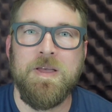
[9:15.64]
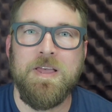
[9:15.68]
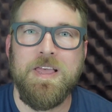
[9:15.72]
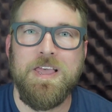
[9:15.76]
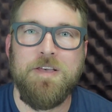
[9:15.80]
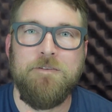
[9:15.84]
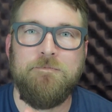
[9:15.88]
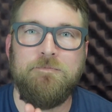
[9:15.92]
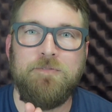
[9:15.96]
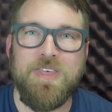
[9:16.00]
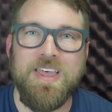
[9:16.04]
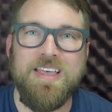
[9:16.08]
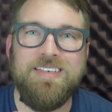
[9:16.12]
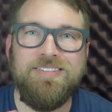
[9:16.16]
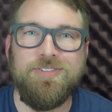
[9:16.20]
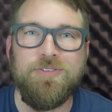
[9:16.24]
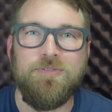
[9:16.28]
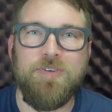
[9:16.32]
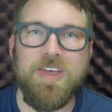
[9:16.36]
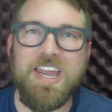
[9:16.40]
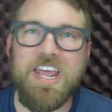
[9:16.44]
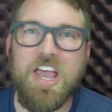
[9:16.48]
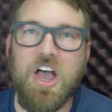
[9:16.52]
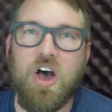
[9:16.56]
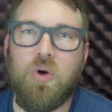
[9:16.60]
If this
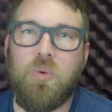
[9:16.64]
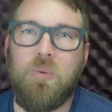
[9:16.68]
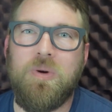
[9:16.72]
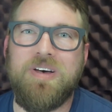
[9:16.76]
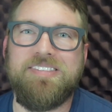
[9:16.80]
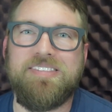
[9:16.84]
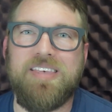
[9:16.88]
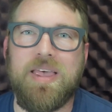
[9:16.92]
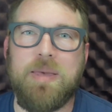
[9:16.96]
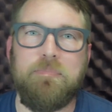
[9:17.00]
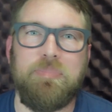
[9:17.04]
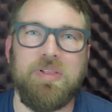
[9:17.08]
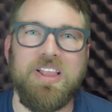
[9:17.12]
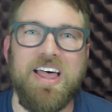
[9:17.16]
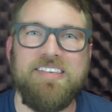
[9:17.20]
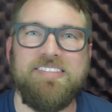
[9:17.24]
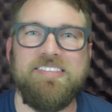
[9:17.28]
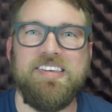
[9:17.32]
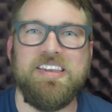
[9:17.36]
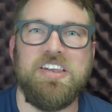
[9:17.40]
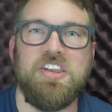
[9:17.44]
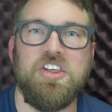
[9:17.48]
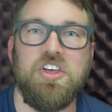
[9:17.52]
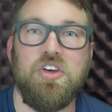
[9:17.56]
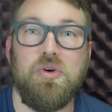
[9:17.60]
video was a
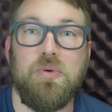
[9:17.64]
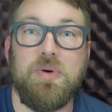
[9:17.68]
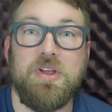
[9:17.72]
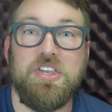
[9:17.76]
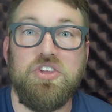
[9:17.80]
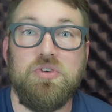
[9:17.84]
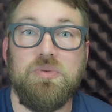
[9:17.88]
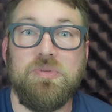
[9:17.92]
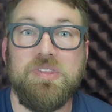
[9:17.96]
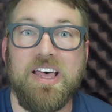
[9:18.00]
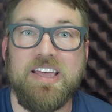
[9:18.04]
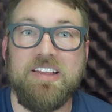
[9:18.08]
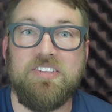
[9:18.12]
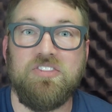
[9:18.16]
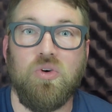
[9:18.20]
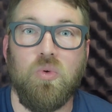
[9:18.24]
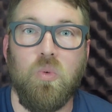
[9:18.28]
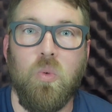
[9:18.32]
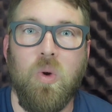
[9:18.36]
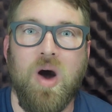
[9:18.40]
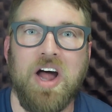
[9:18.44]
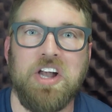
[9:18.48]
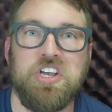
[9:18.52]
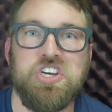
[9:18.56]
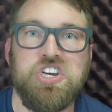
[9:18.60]
blessing to you and you'd like to
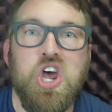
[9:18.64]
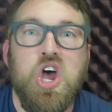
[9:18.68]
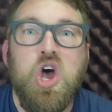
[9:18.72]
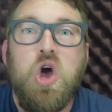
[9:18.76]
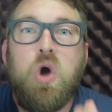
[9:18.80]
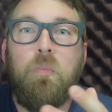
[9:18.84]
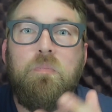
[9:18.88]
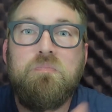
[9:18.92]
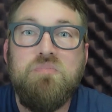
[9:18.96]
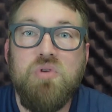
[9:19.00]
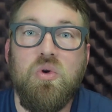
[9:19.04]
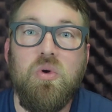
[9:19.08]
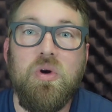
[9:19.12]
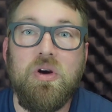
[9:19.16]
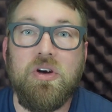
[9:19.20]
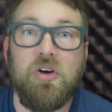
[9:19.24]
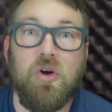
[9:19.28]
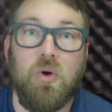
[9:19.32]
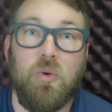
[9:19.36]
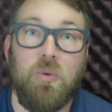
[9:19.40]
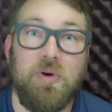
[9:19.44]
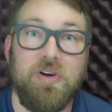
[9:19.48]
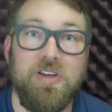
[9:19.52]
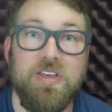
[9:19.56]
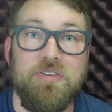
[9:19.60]
watch
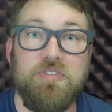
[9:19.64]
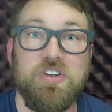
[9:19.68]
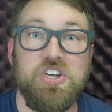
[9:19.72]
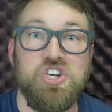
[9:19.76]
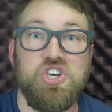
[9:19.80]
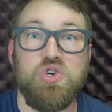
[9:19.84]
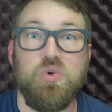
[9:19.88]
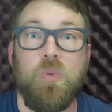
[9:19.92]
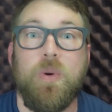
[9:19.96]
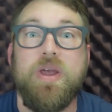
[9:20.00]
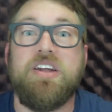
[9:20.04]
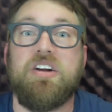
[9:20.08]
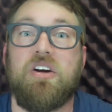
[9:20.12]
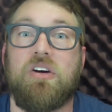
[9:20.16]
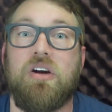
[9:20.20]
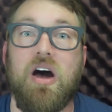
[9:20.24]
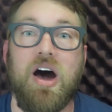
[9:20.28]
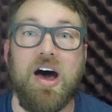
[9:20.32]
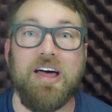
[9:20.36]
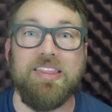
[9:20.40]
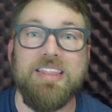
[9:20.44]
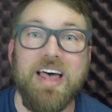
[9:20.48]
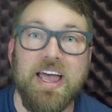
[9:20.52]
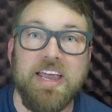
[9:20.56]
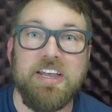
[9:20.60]
more or even join our
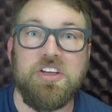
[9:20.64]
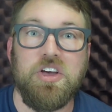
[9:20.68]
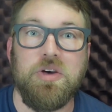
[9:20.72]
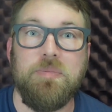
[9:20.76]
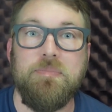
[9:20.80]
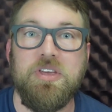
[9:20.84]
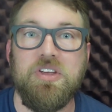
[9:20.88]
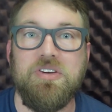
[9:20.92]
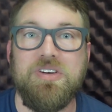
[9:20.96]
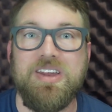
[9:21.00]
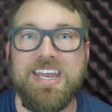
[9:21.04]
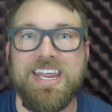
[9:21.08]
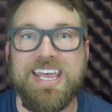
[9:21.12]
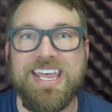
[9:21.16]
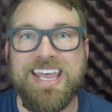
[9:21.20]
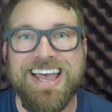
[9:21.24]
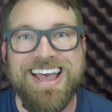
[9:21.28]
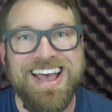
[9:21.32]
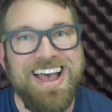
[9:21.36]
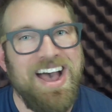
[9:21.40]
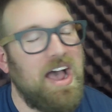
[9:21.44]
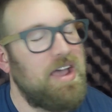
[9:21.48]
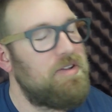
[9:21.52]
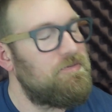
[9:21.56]
online community,